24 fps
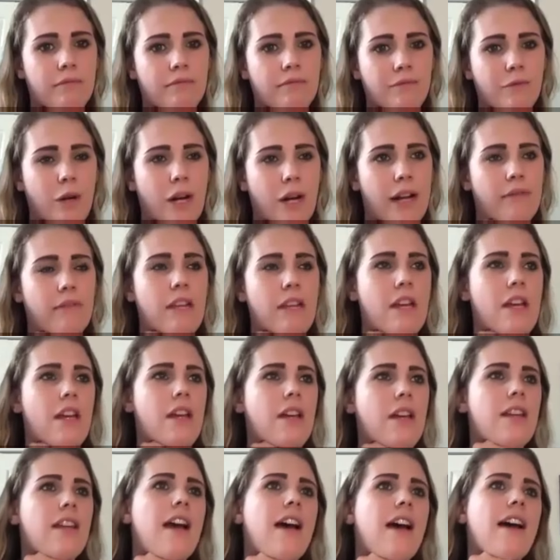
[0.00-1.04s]
Right.
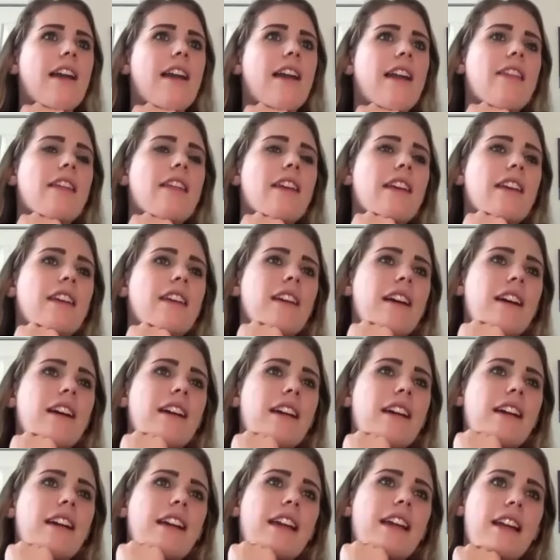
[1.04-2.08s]
Yeah, I, and I think I
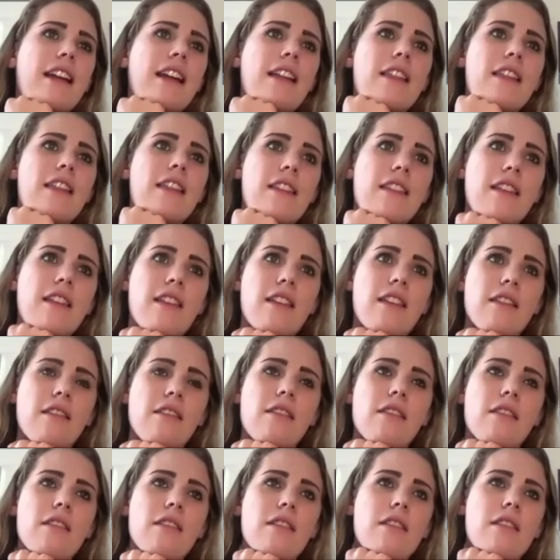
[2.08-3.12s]
again I think that
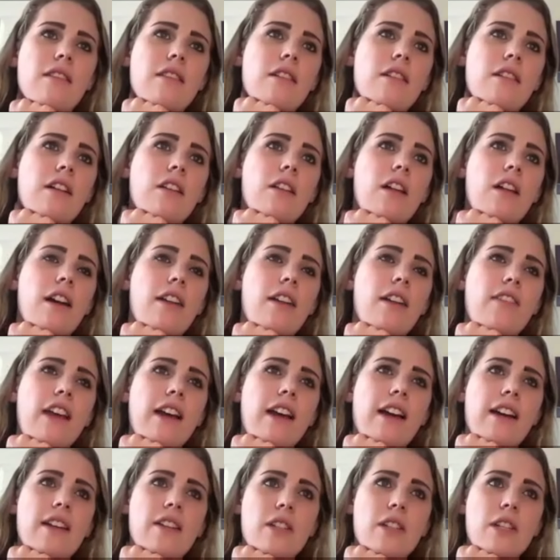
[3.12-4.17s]
a lot of
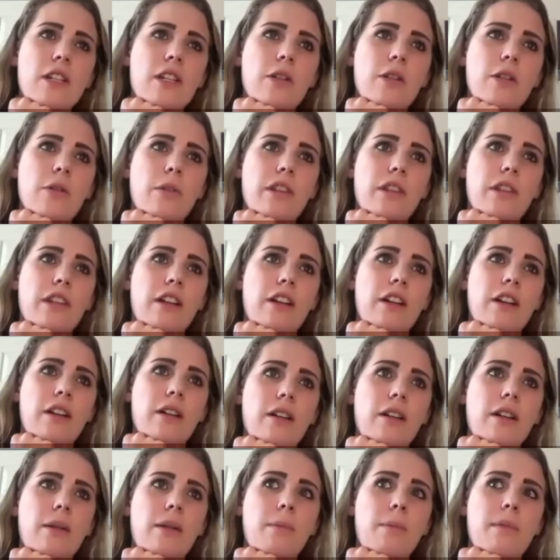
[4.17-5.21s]
that has to do with an
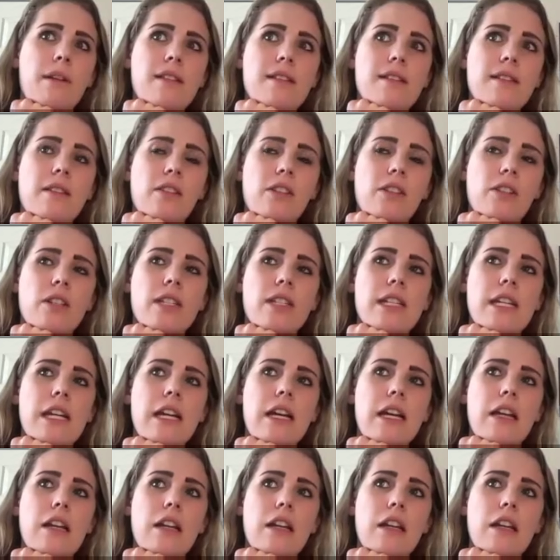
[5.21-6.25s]
a
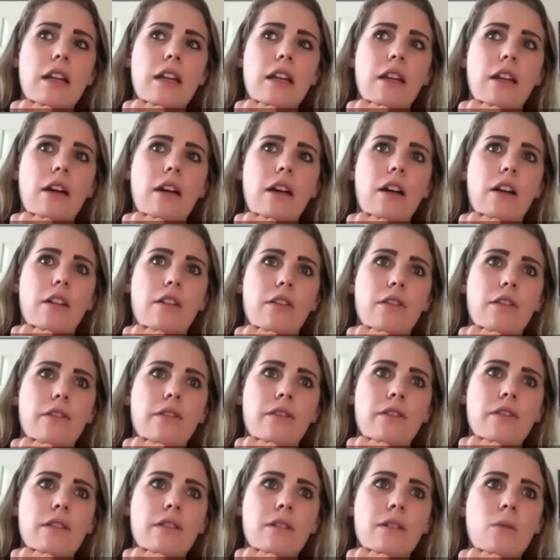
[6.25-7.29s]
misunderstanding of
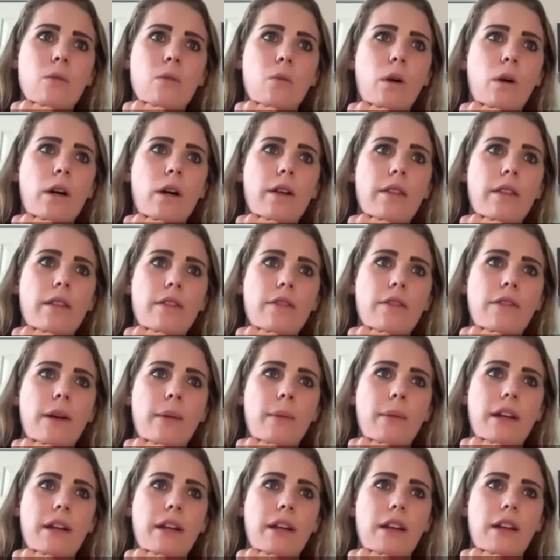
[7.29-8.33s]
what the
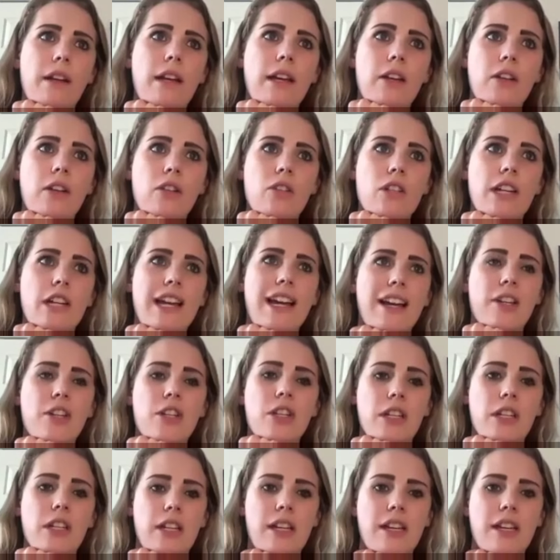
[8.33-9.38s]
feminine energy
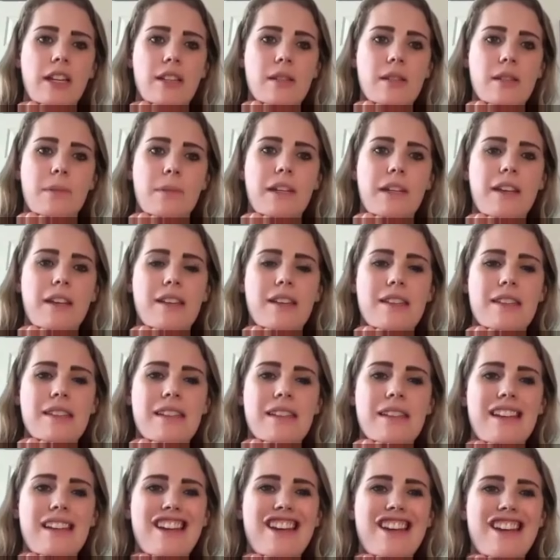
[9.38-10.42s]
actually is because
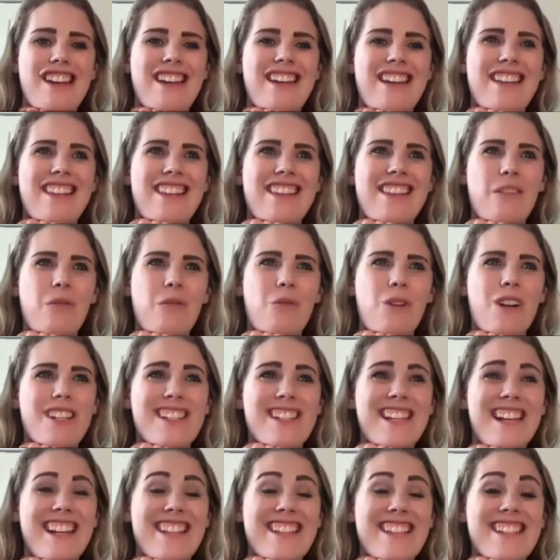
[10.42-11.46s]
what
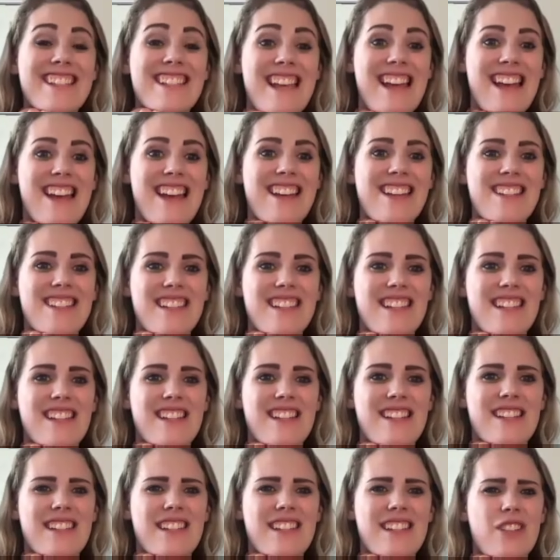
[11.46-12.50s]
Satan says
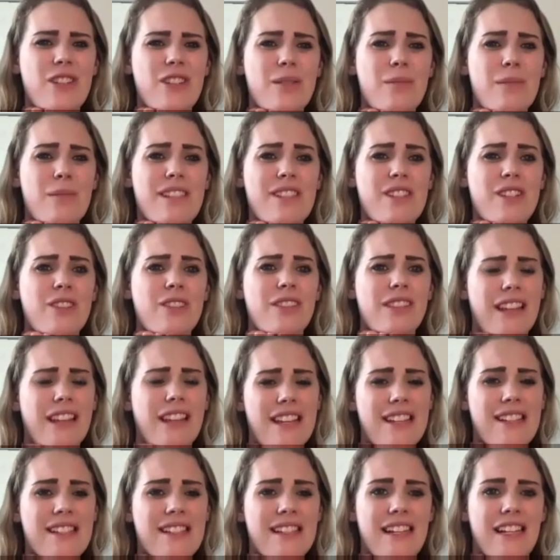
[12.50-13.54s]
is it just means you're
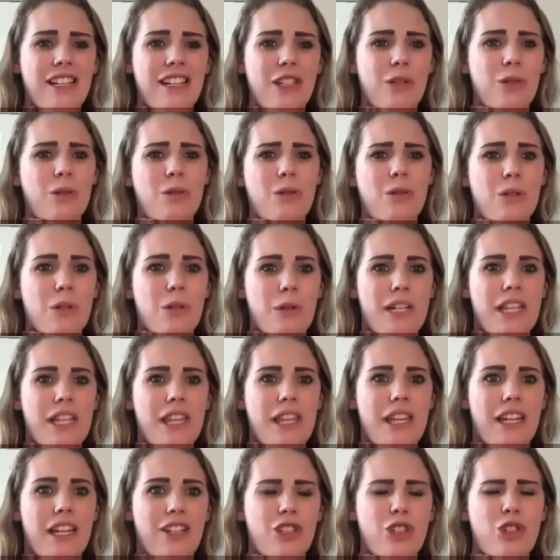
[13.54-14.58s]
lazy and you don't do
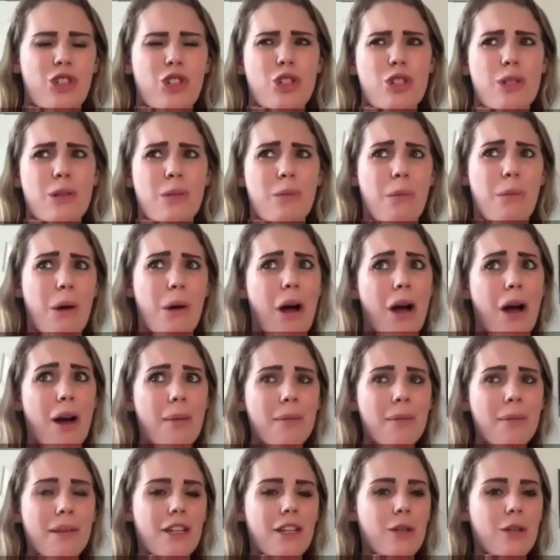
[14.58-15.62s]
anything and you're just a mom.
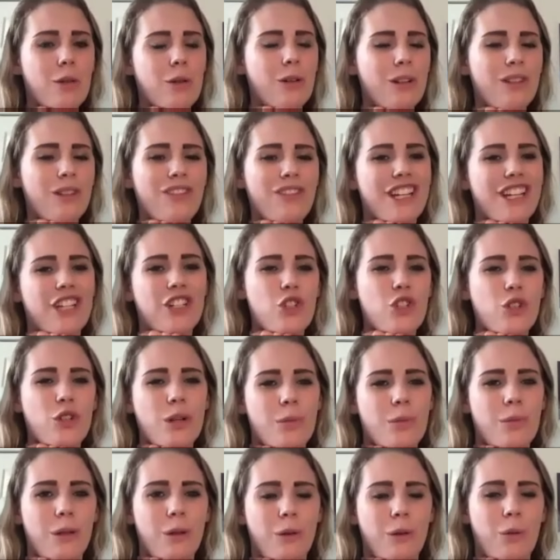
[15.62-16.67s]
Like you don't even
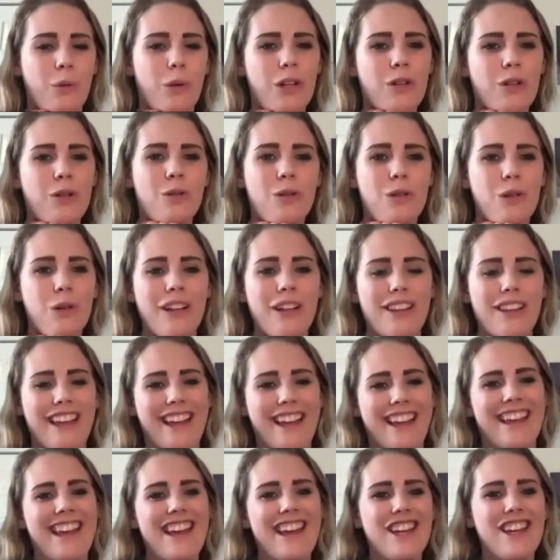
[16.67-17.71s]
contribute. What are you doing?
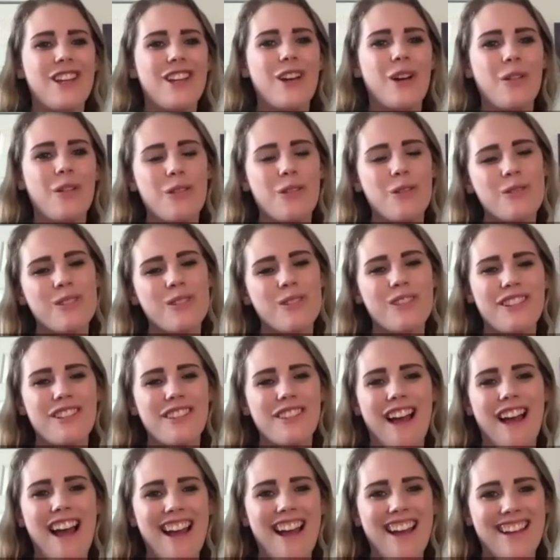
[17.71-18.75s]
Like, you know, those are the
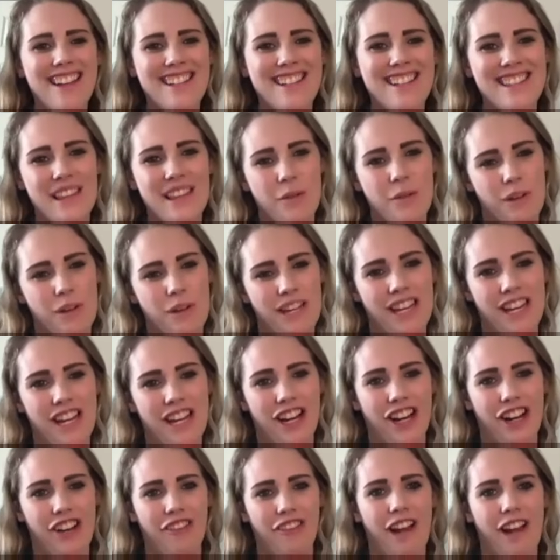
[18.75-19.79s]
lies that we
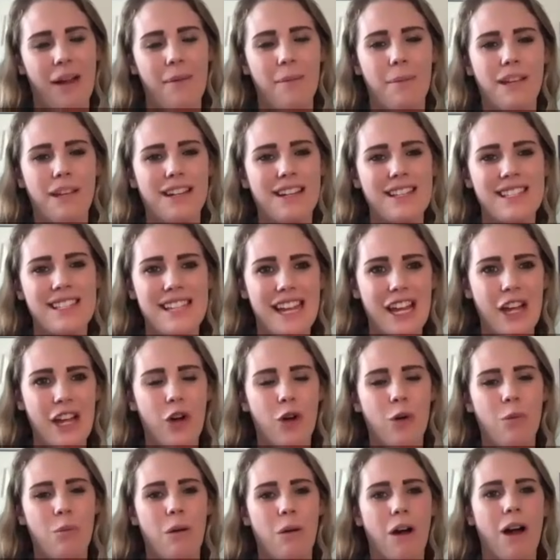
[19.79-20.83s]
hear, right? Being a stay at
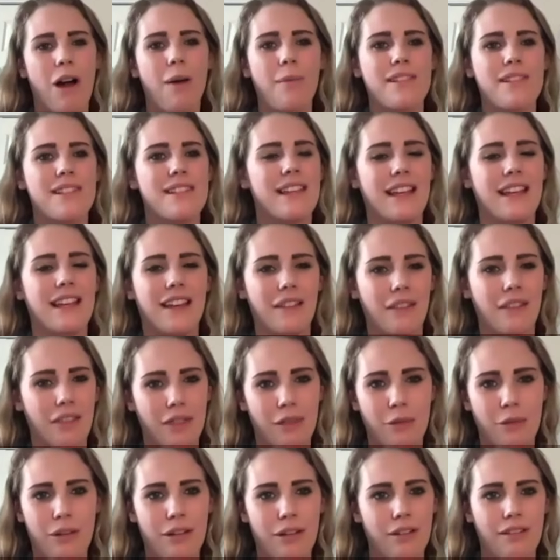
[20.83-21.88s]
home mom is like a
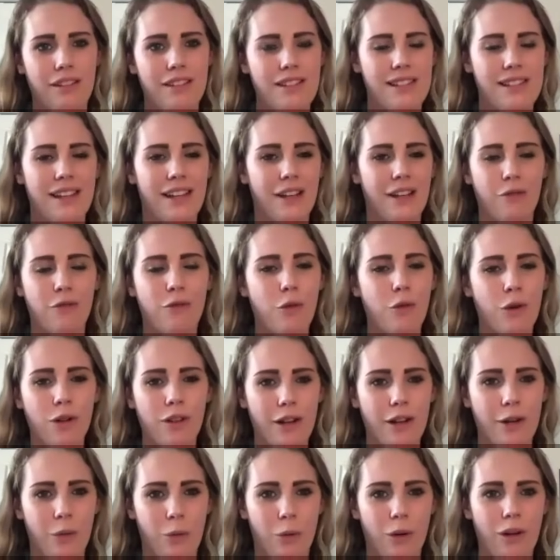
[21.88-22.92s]
three, is like a four
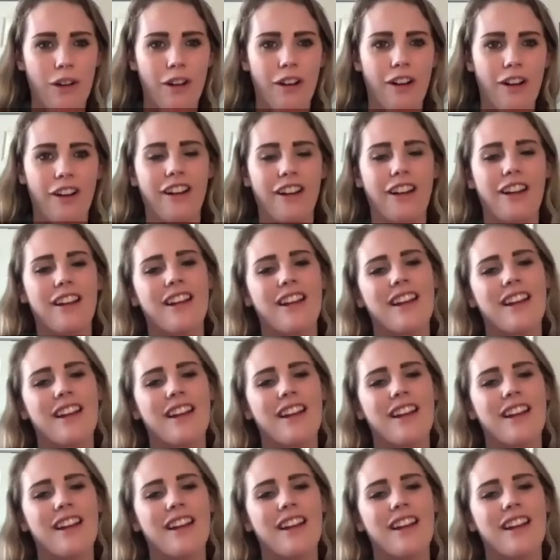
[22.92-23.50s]
letter word.